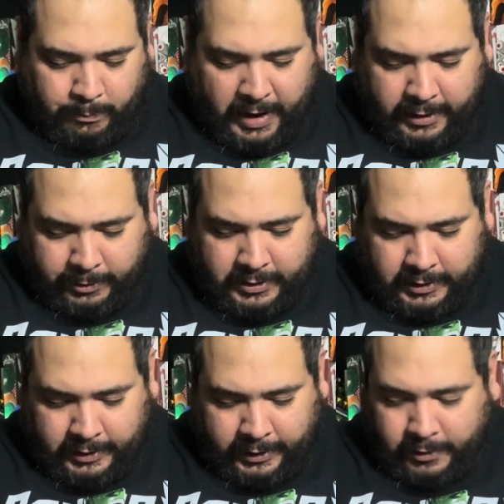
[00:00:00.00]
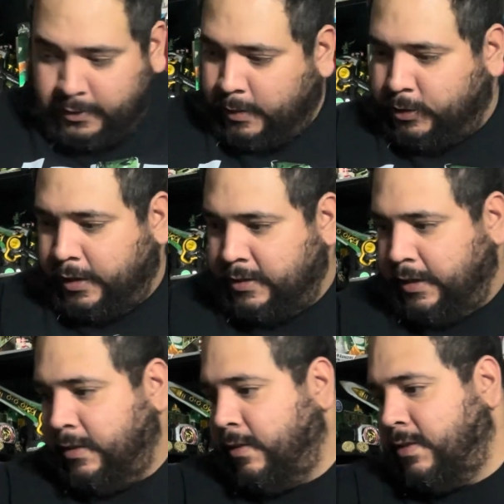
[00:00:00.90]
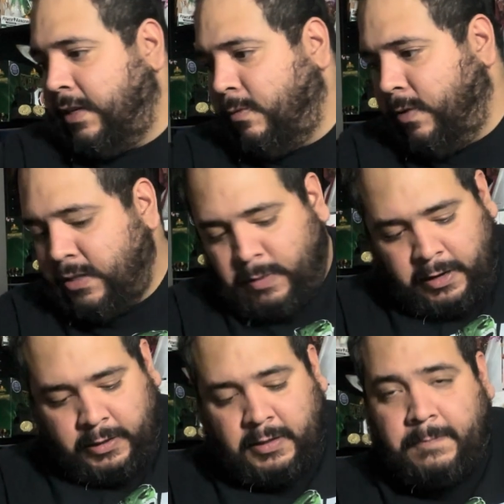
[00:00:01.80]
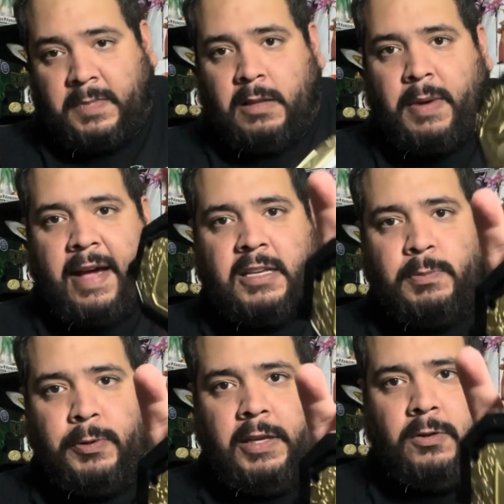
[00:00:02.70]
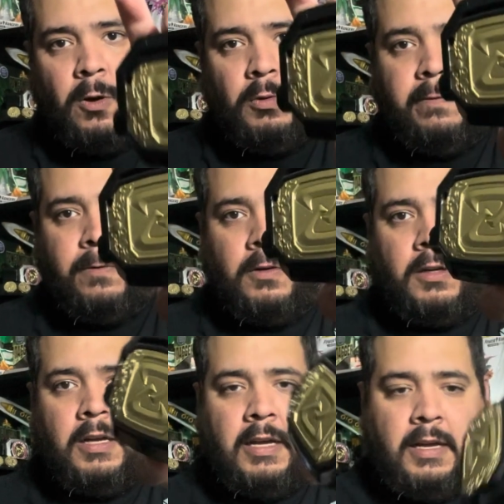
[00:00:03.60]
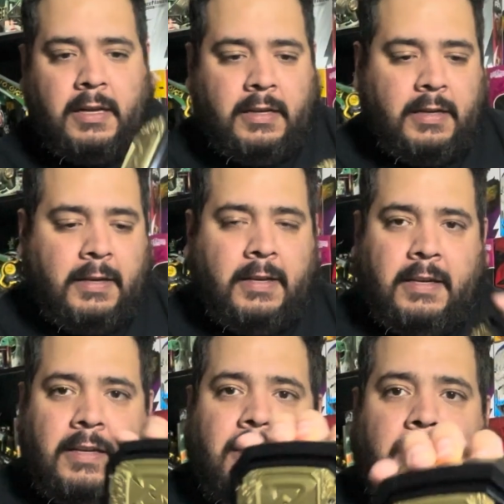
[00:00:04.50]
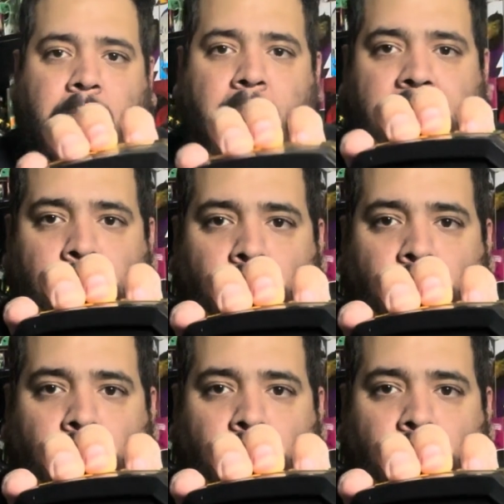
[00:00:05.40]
batteries in here. I'm trying to see. I was like, where's batteries? The back is pretty normal for Mighty